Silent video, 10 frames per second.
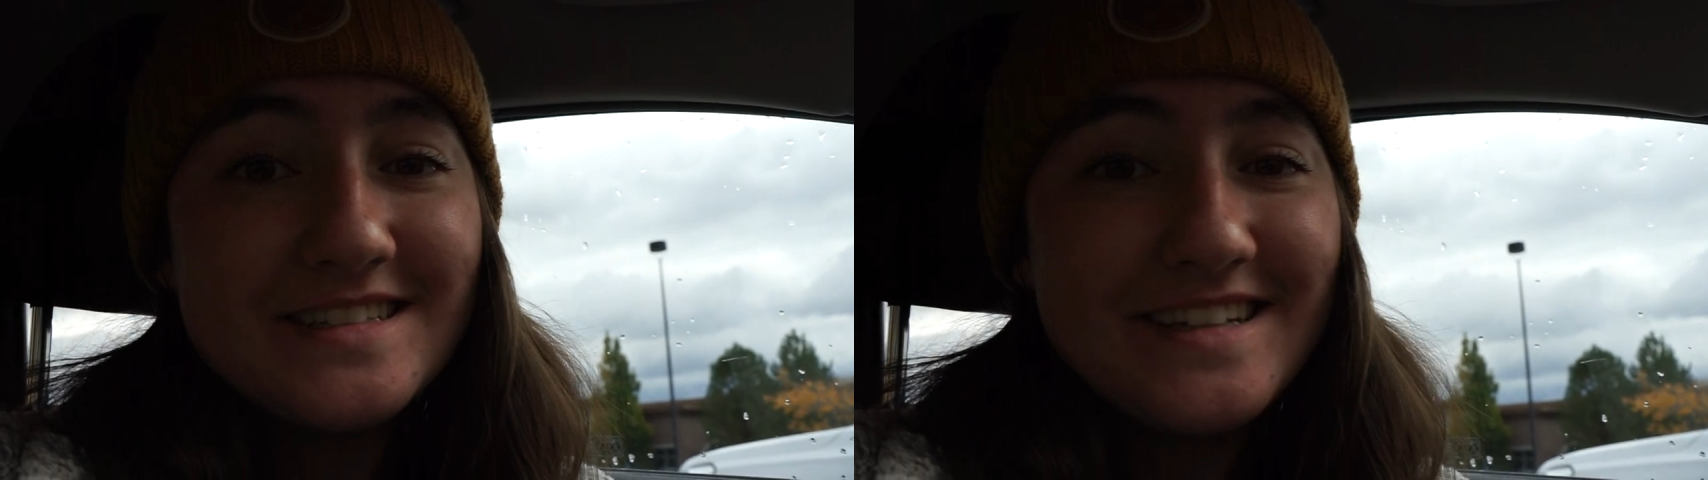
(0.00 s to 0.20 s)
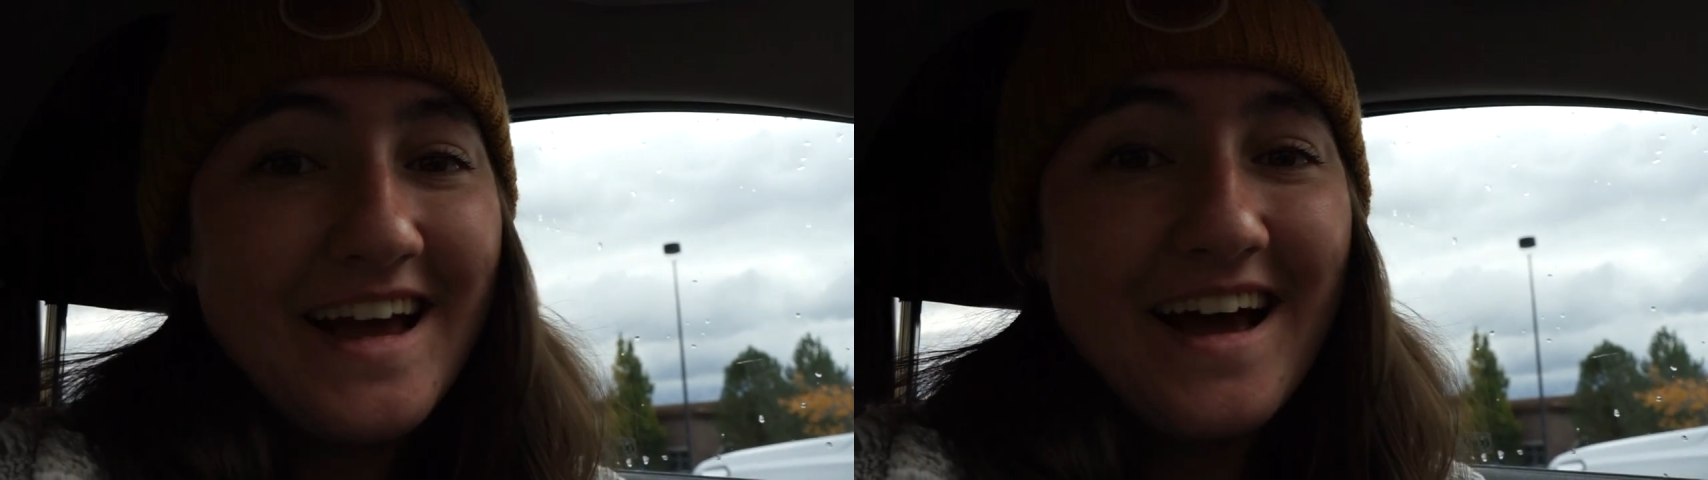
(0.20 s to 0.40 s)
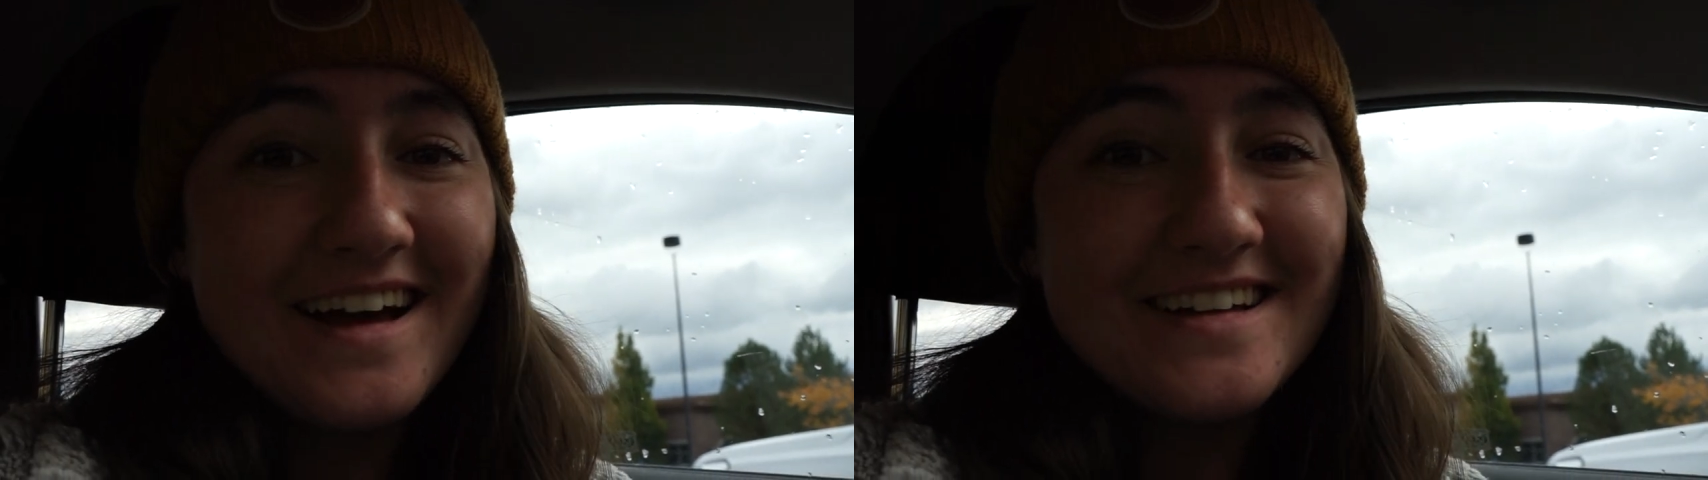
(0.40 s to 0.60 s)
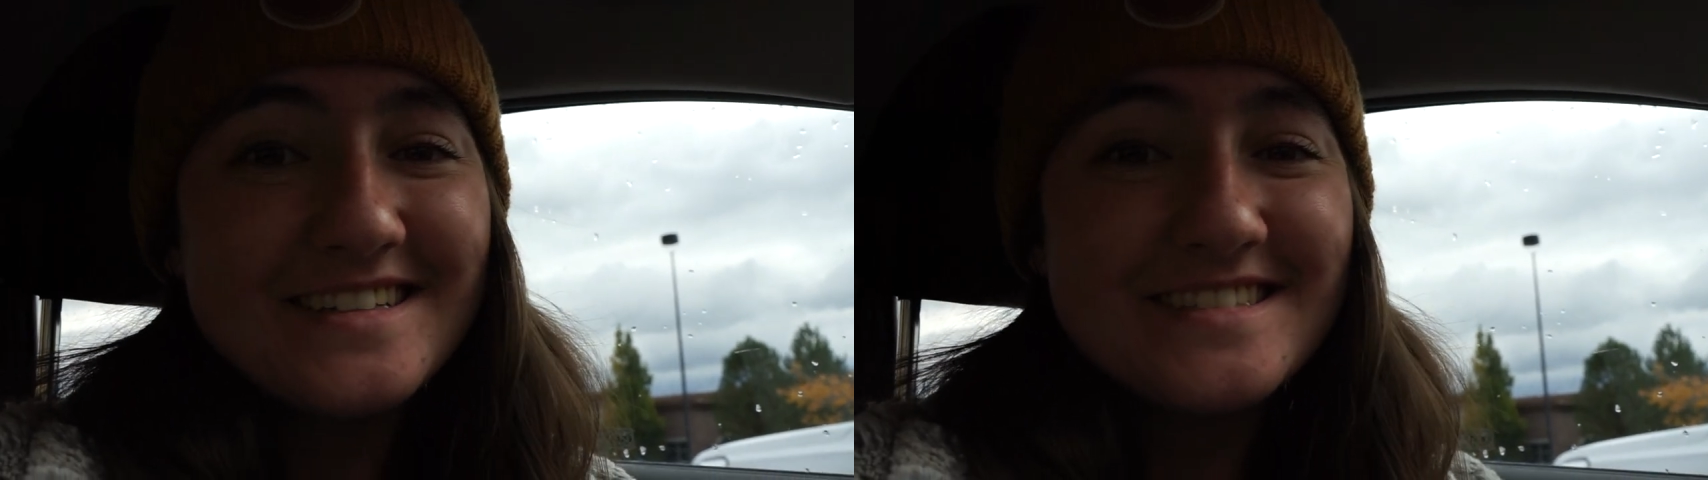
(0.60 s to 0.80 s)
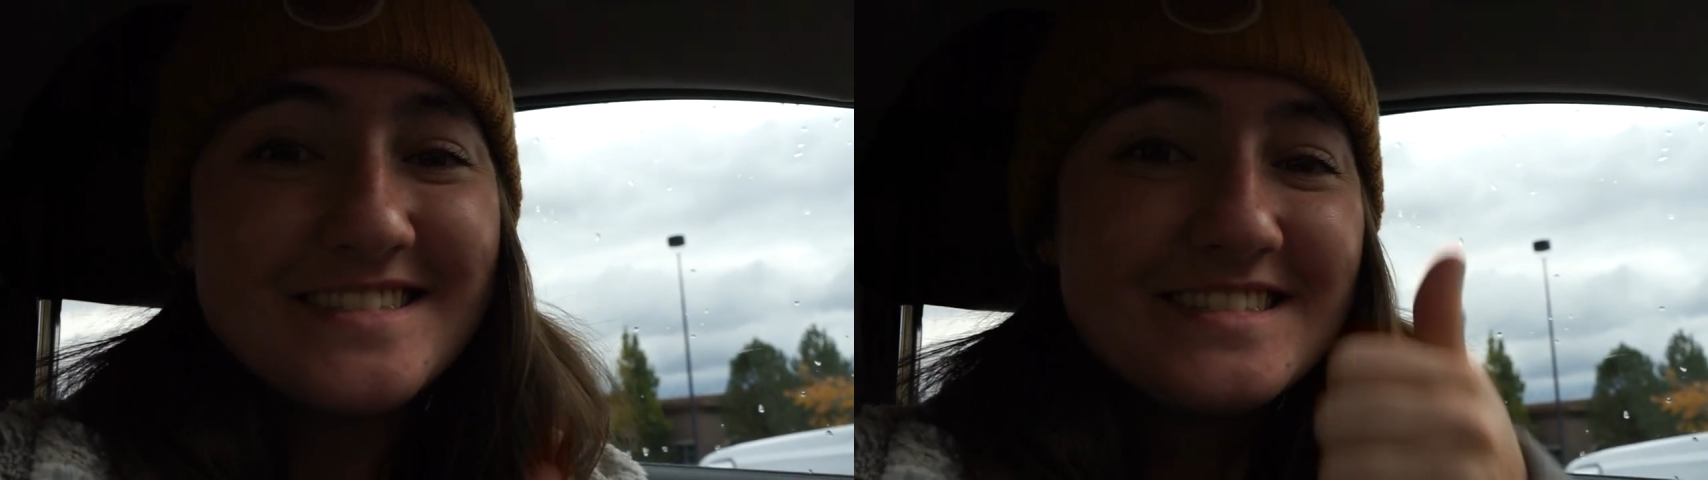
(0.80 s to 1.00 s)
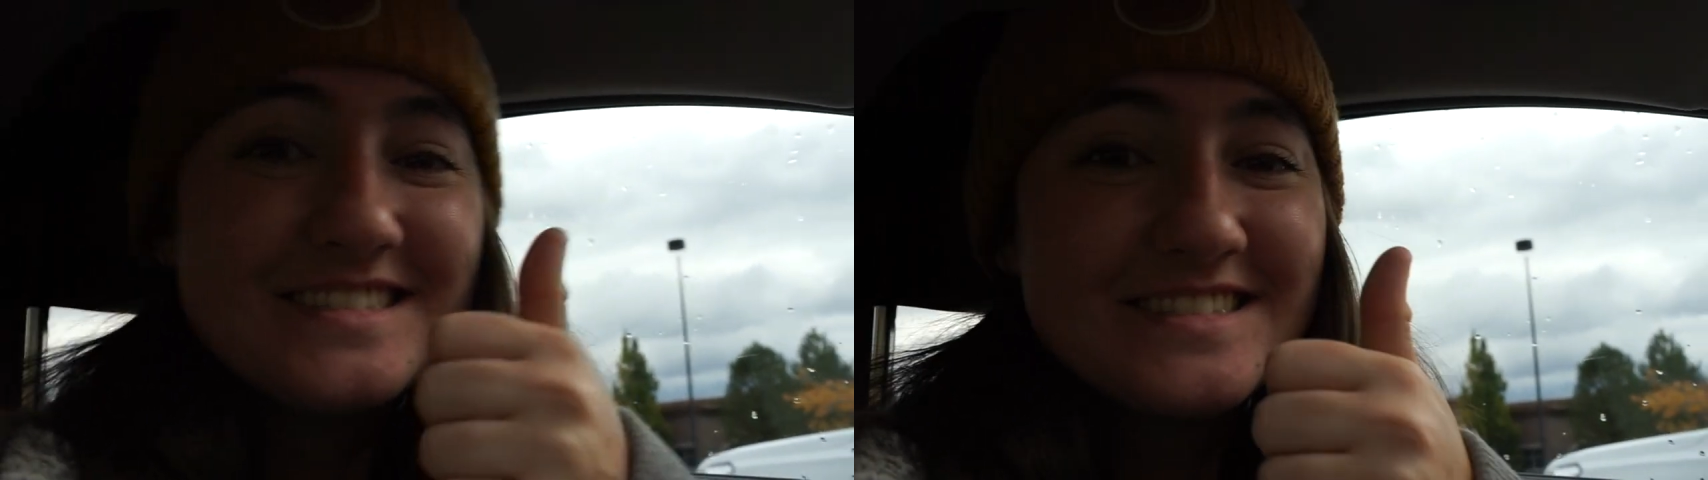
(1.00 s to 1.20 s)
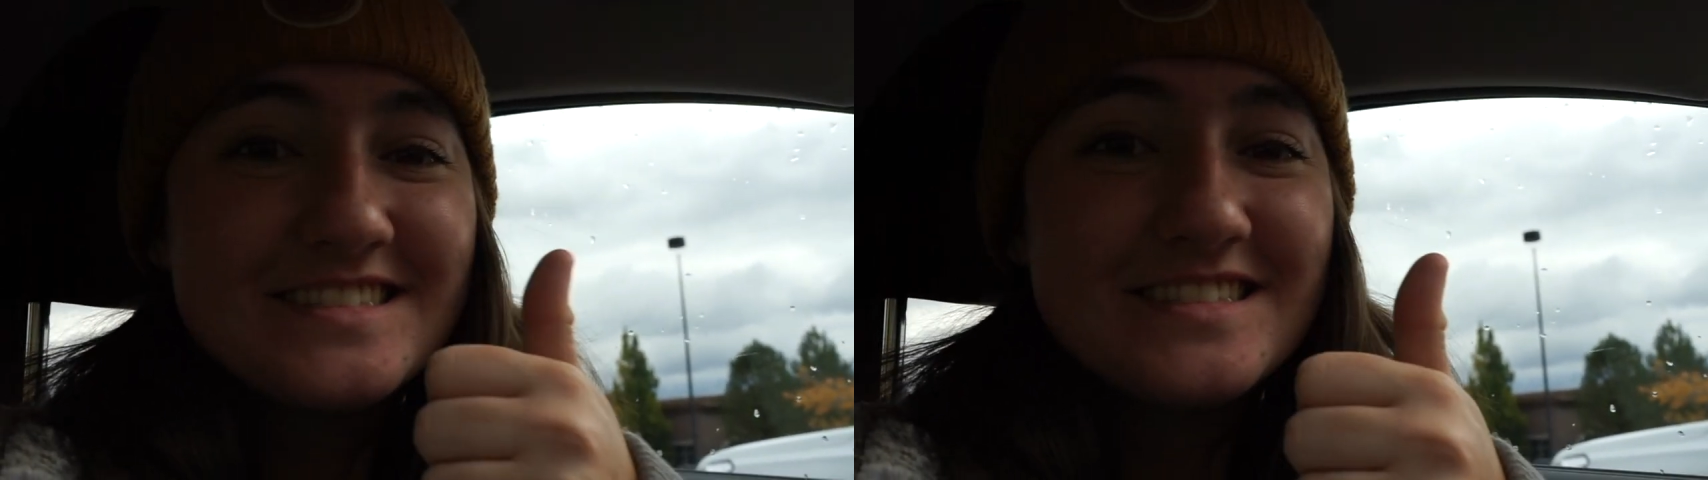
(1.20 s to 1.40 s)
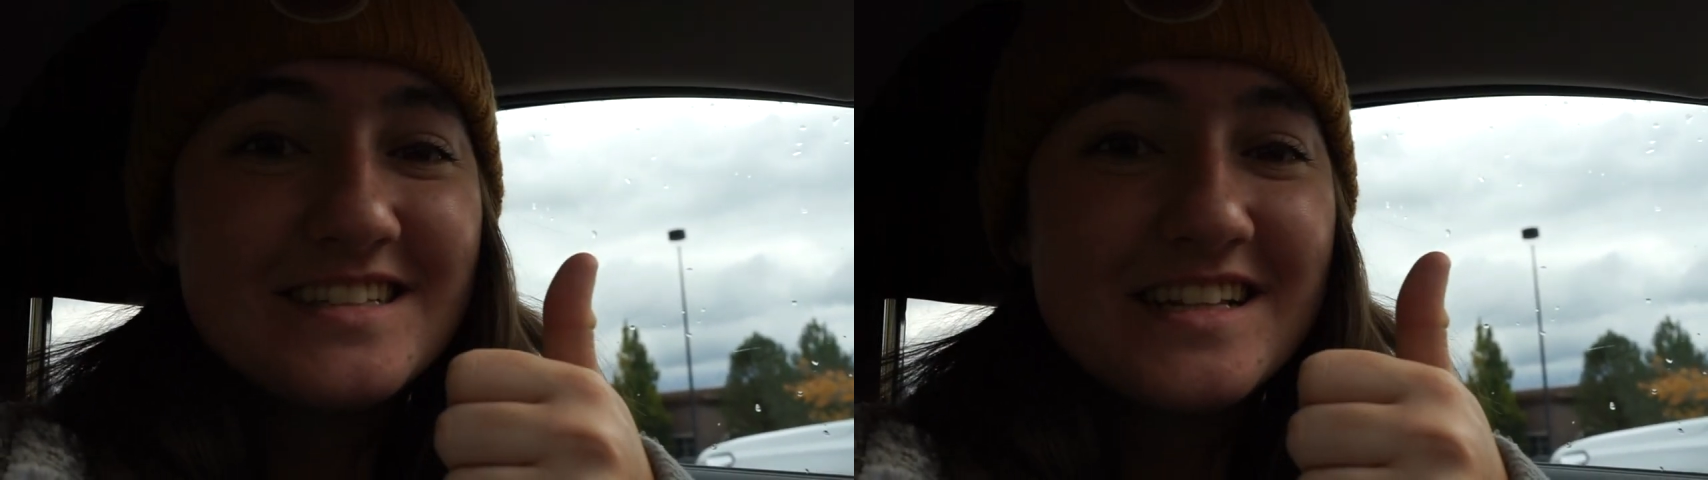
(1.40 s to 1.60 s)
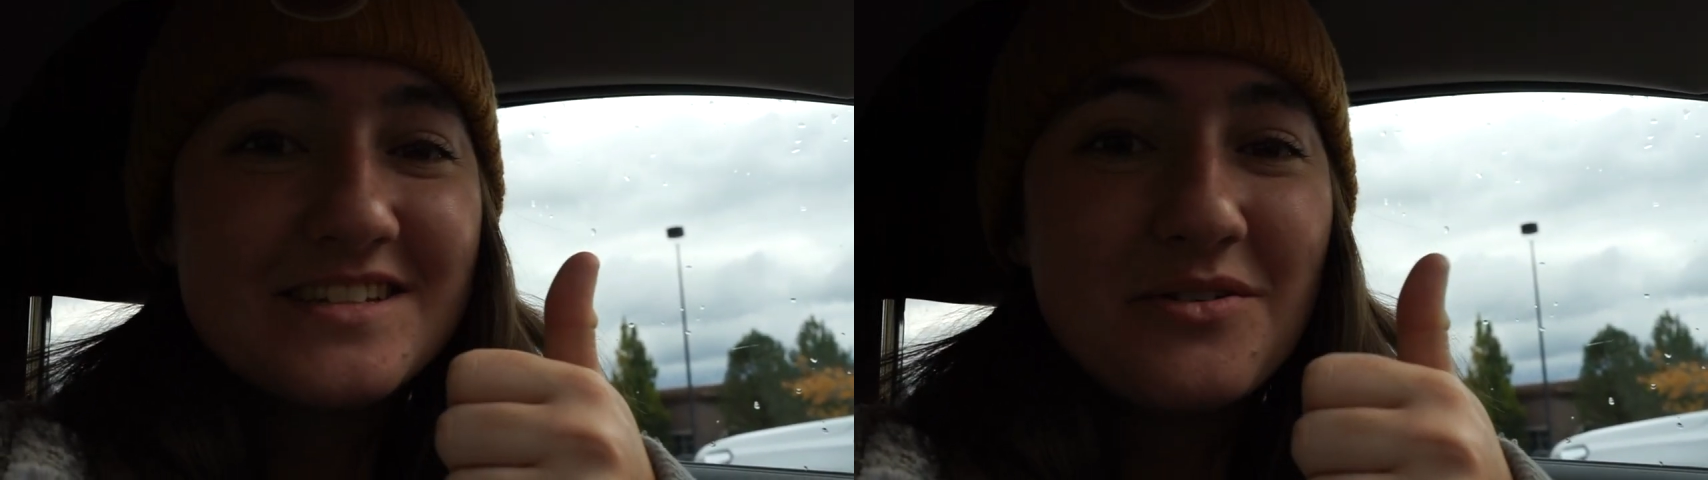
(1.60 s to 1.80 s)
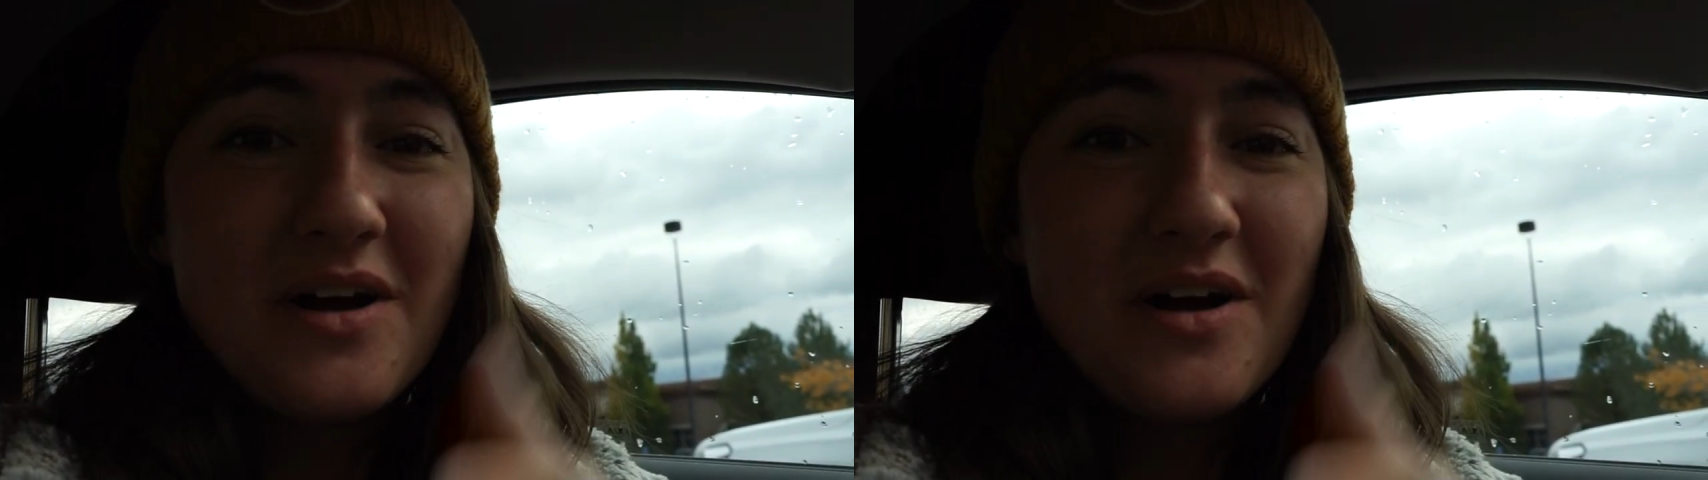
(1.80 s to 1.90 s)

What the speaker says: Yeah, let's go